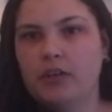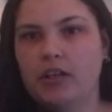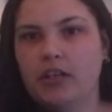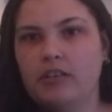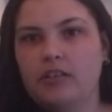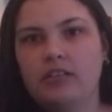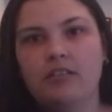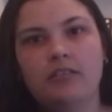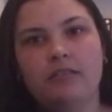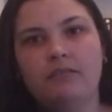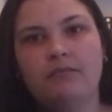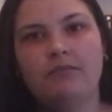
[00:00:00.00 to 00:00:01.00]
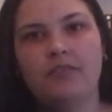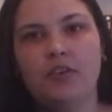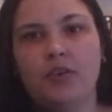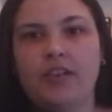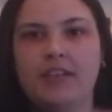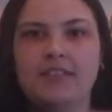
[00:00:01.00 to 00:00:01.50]
But
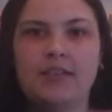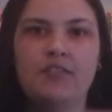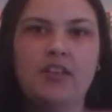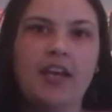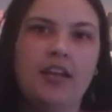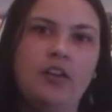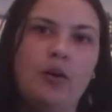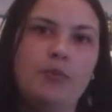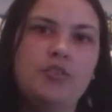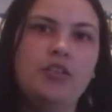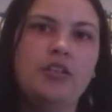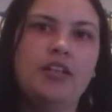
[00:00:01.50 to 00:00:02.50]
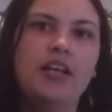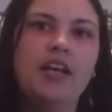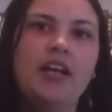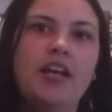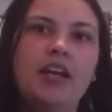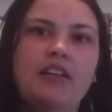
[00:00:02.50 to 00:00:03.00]
Yuki has never taken the opportunity
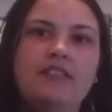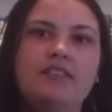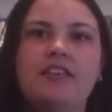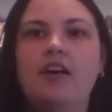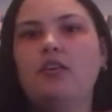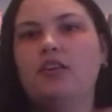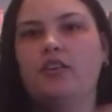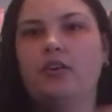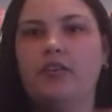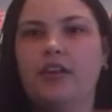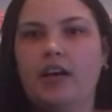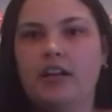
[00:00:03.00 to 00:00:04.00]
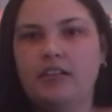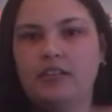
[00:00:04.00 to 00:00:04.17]
to tell Kyo that.